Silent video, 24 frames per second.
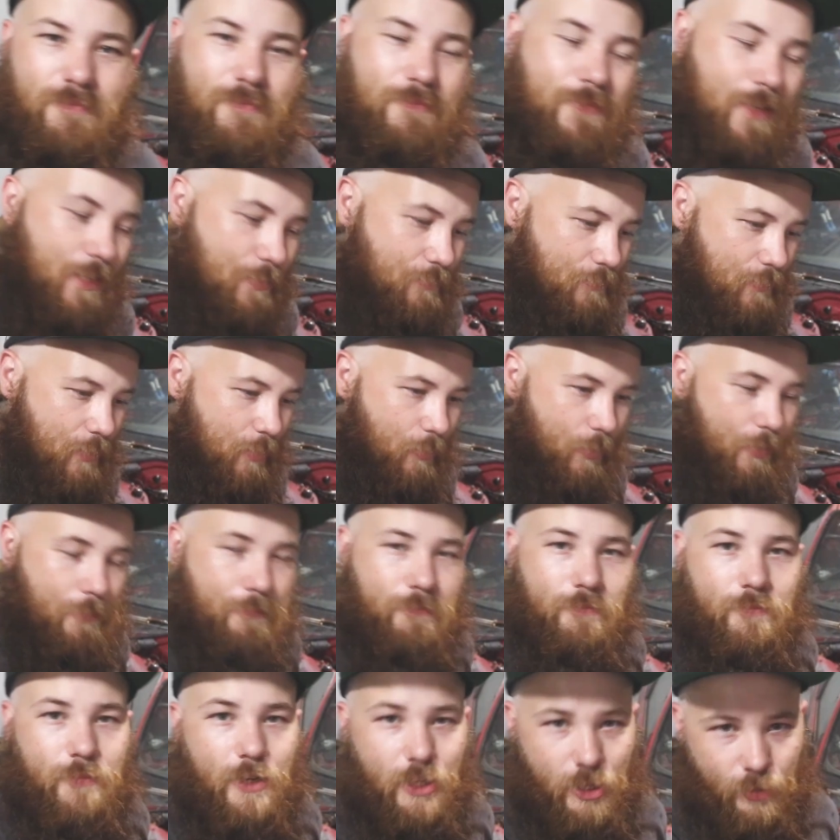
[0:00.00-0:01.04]
But anyway,
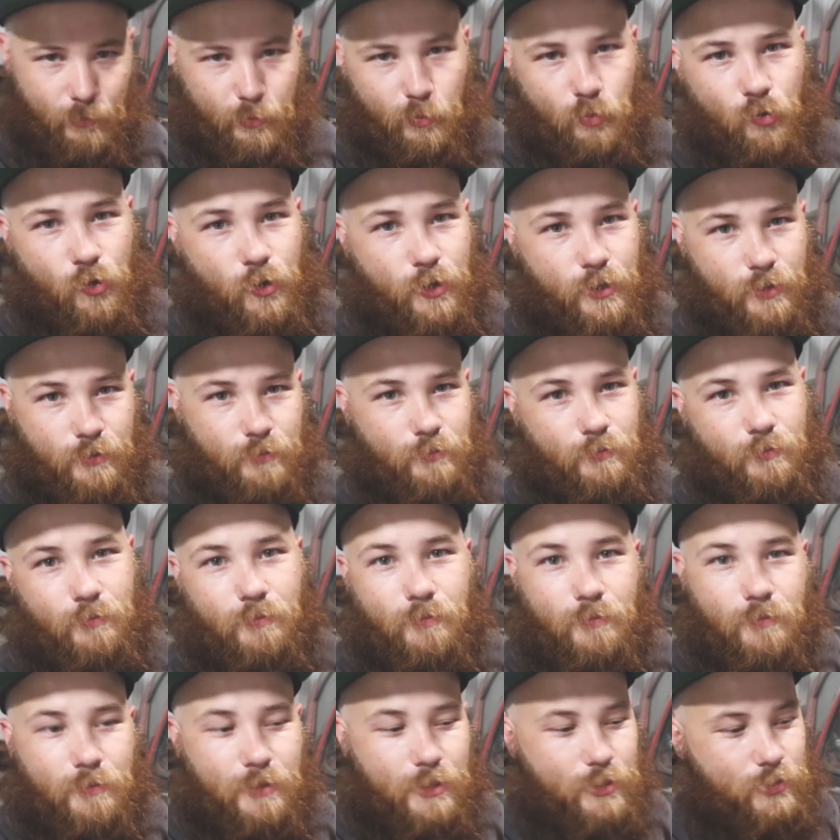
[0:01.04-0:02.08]
I love you, Brooke.
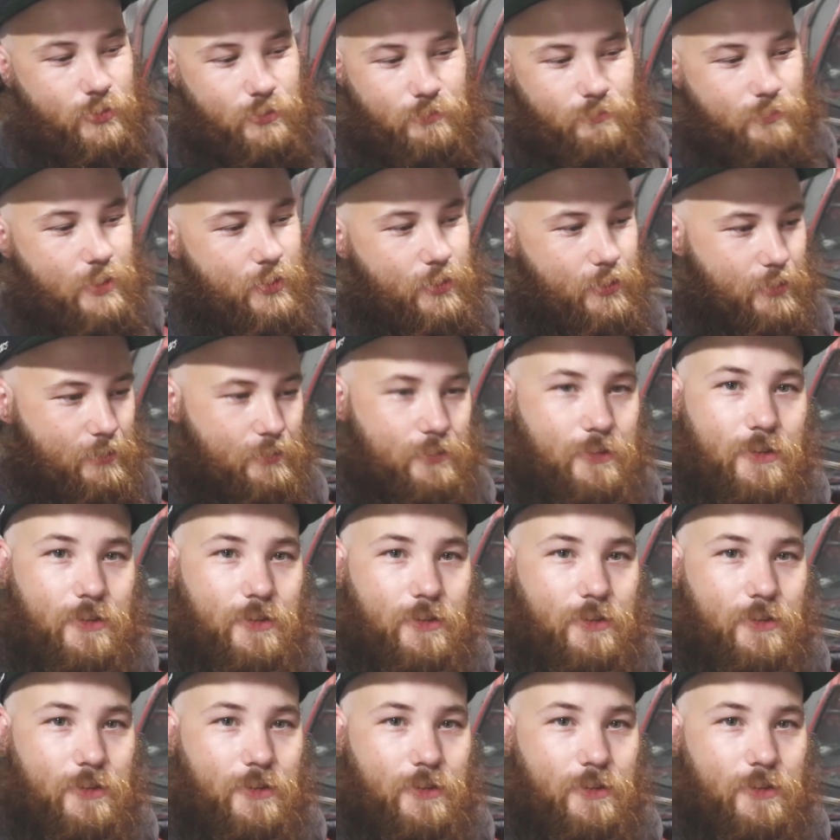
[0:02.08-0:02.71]
There's nothing.